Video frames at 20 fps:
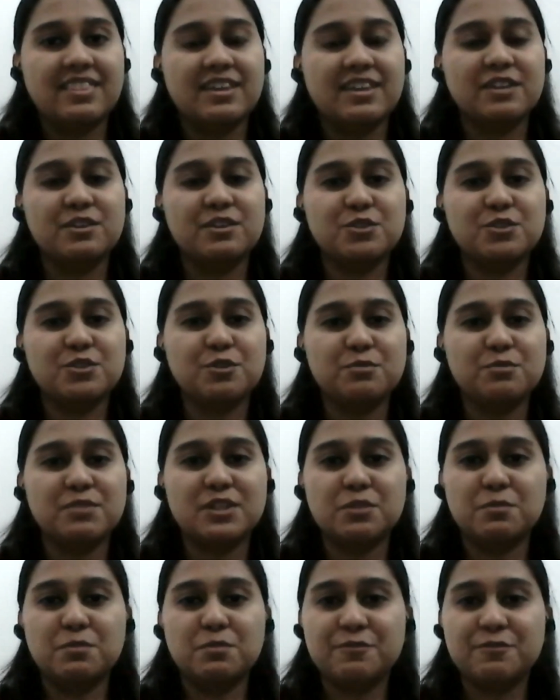Thank you so
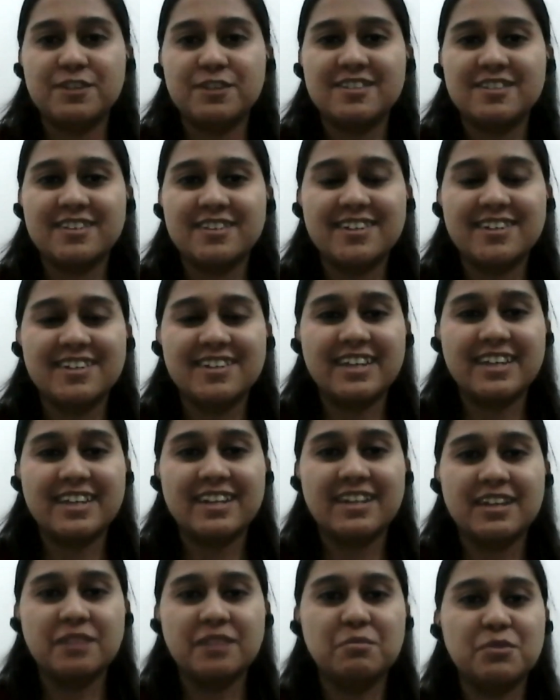much, Professor.
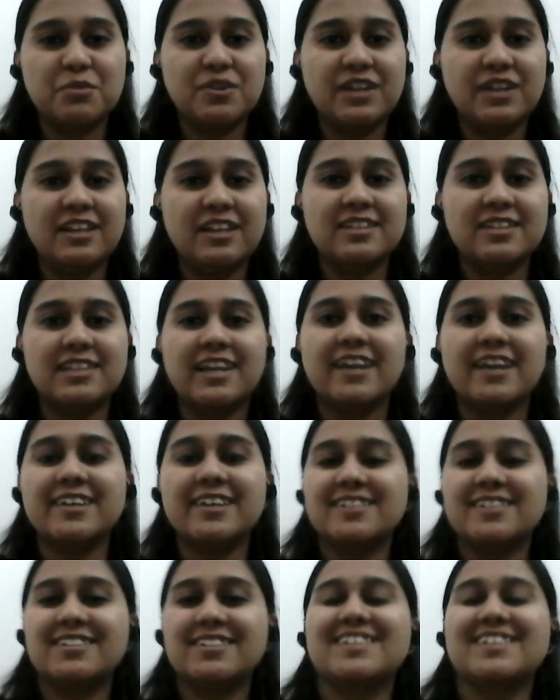And I'm really
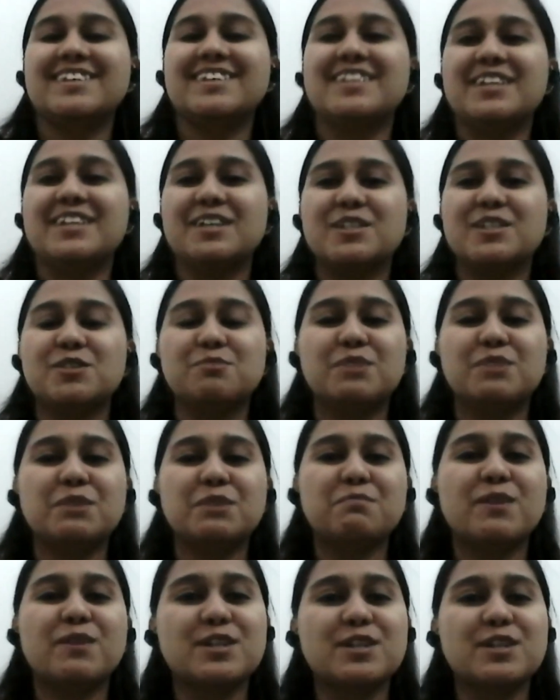delighted to be a
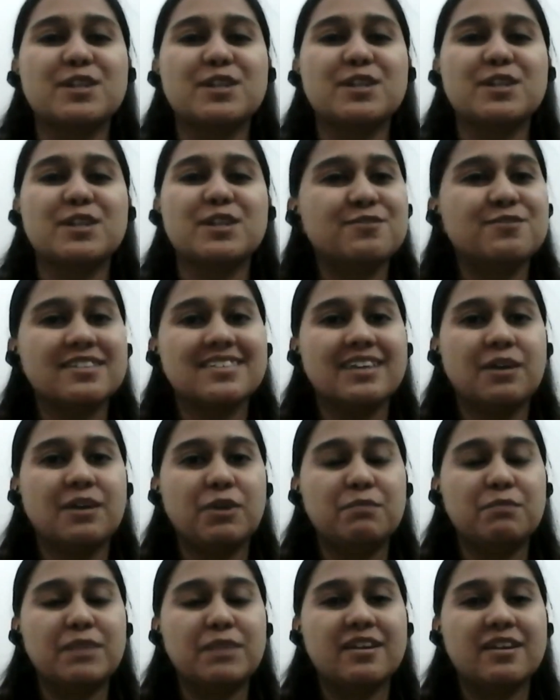part of
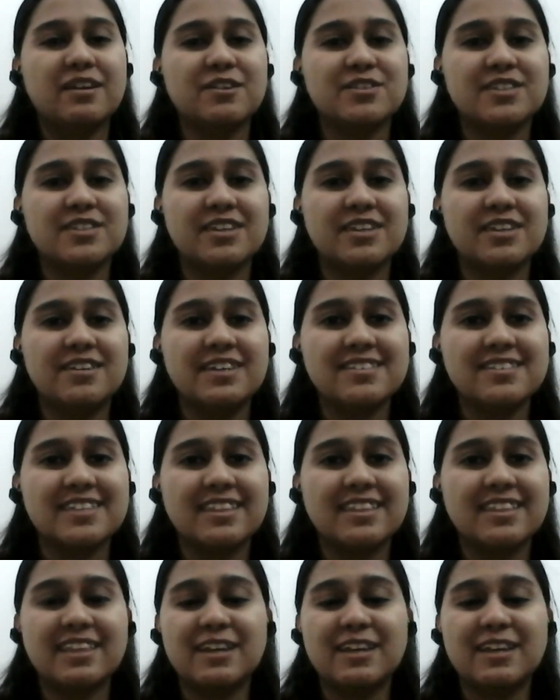this webinar series.